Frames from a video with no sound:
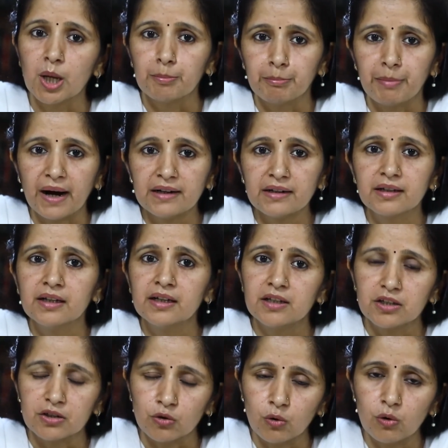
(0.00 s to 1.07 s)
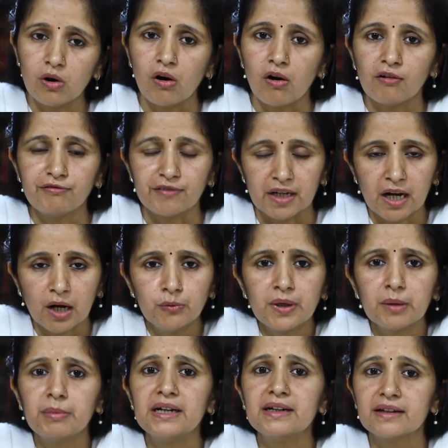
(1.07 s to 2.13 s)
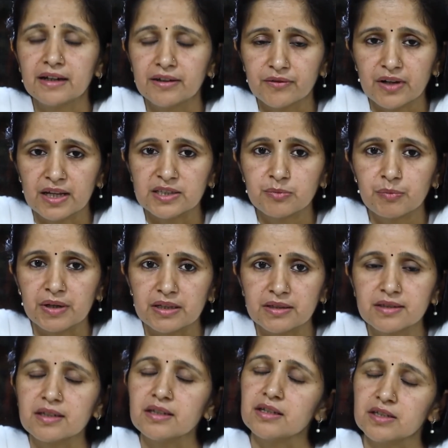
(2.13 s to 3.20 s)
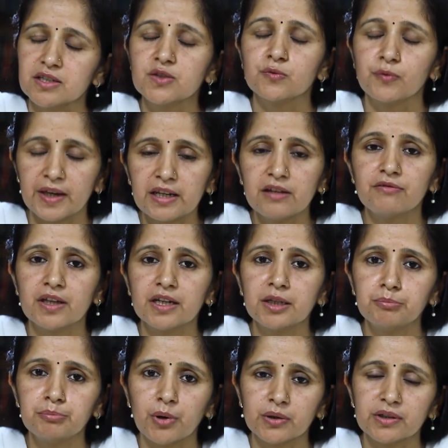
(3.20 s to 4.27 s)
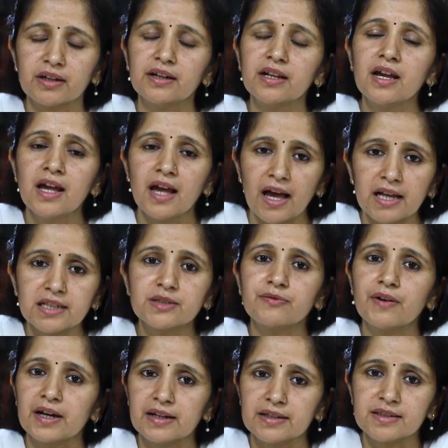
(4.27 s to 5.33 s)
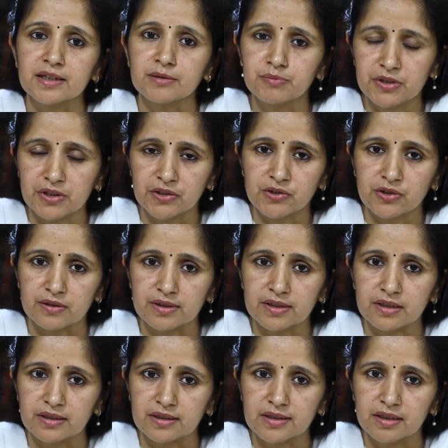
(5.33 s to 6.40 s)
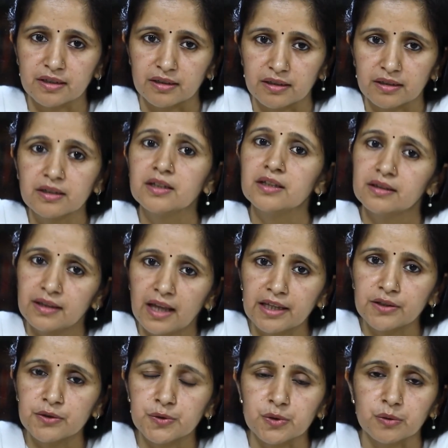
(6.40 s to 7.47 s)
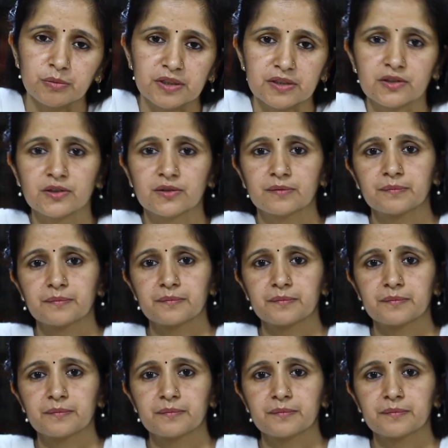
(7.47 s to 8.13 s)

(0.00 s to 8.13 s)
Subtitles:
But role of accountability and transparency is very, very important as far as administration is concerned. Thank you so much.